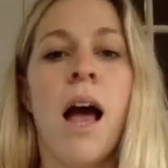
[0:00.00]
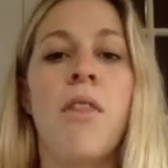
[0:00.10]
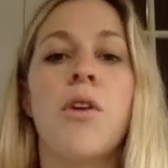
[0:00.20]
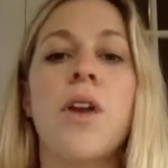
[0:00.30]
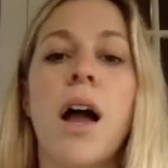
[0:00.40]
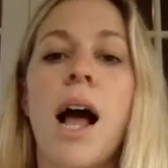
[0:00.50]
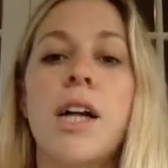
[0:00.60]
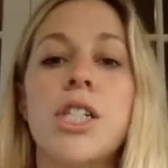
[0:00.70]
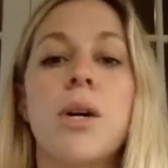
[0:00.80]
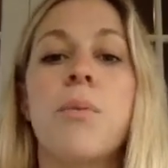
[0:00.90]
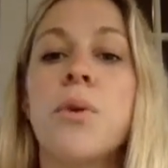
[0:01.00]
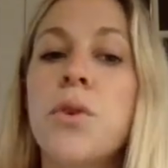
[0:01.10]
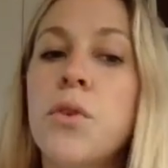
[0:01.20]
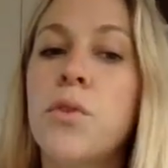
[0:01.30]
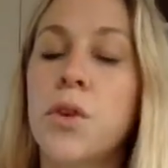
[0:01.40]
And they're not actually
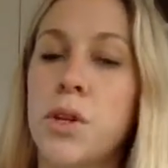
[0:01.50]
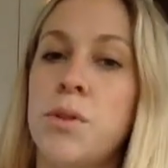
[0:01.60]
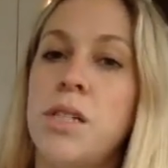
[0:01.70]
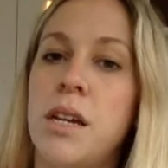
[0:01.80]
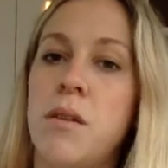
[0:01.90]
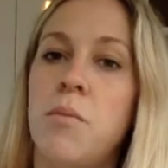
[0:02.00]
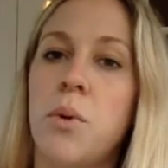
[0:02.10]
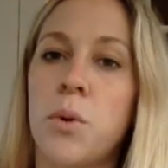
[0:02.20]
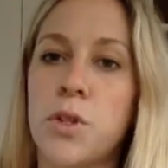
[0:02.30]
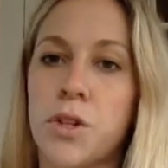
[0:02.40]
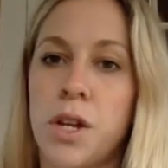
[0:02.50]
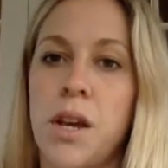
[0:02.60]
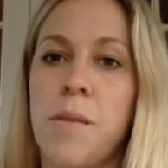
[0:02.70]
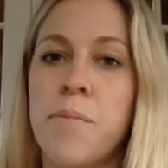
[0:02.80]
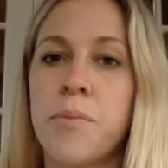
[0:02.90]
approved for use in
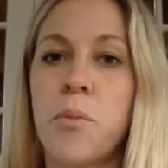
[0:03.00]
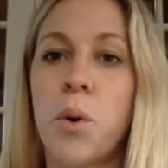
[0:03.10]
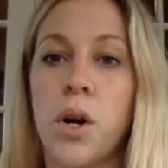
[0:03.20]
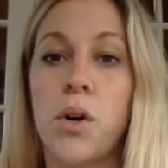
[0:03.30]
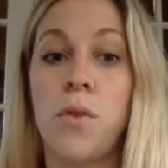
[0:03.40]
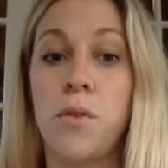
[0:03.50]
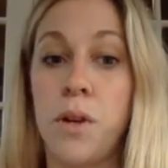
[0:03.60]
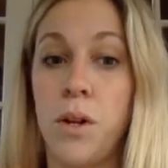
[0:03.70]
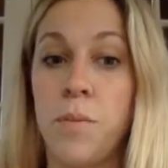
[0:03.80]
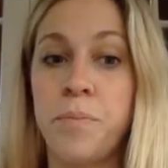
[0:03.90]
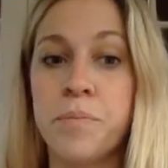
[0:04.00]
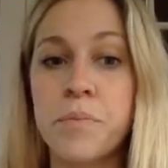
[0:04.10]
poultry, pork, or veal.